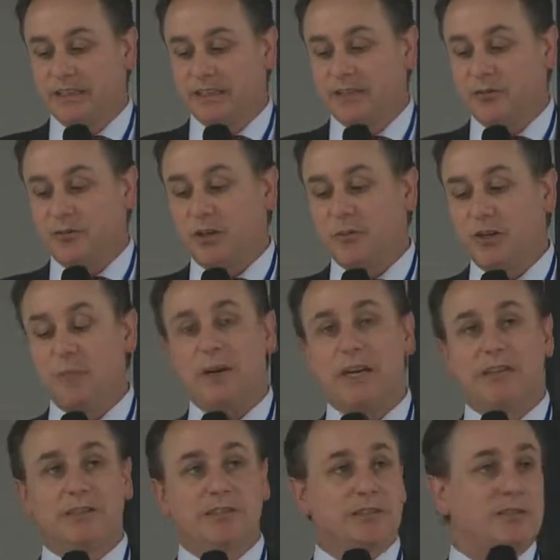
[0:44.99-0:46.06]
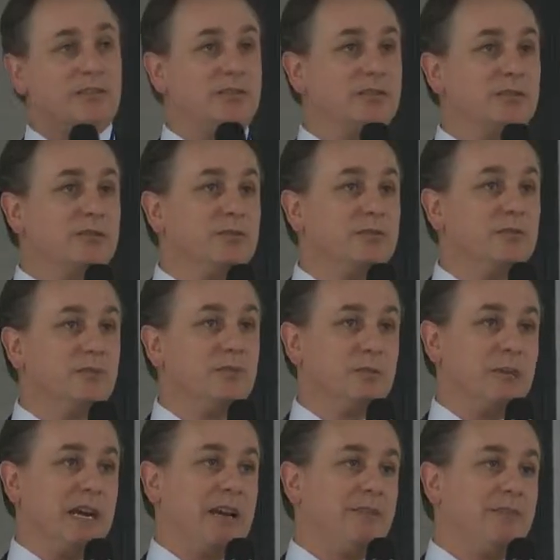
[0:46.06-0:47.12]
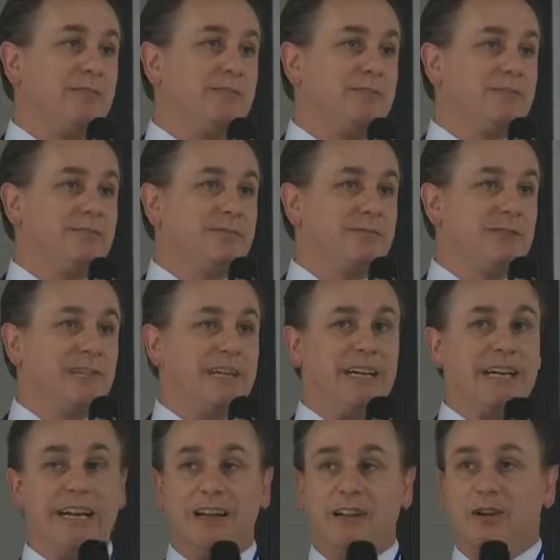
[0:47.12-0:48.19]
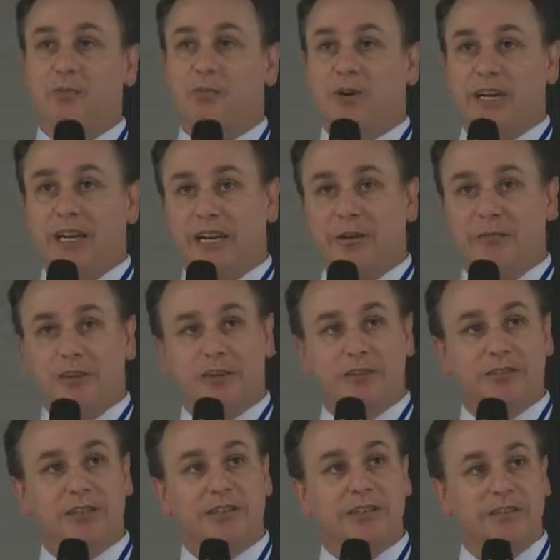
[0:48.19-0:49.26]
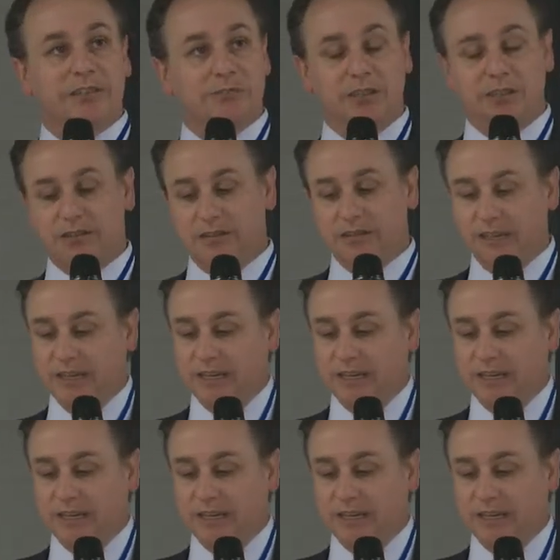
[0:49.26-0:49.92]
So one of my passions at school was math. Right? I had a lot more hair when I was younger as well.